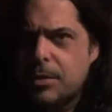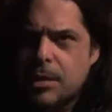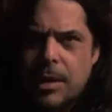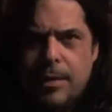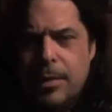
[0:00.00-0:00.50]

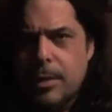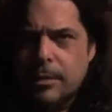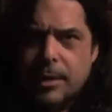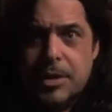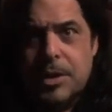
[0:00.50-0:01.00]
So any of you who are
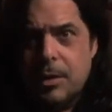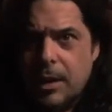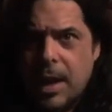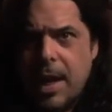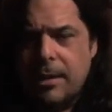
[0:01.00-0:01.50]

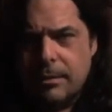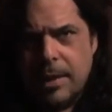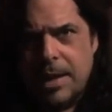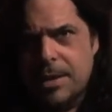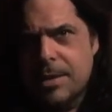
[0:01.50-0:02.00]
considering that,
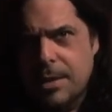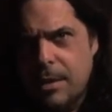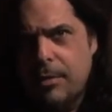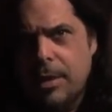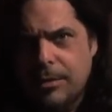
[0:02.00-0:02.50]
that's
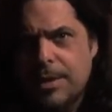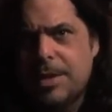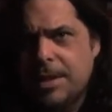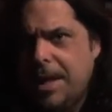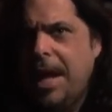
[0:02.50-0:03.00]
a real, this
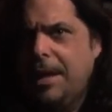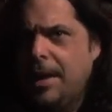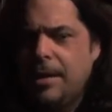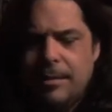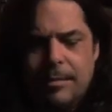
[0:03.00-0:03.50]
is a day
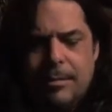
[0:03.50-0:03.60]
that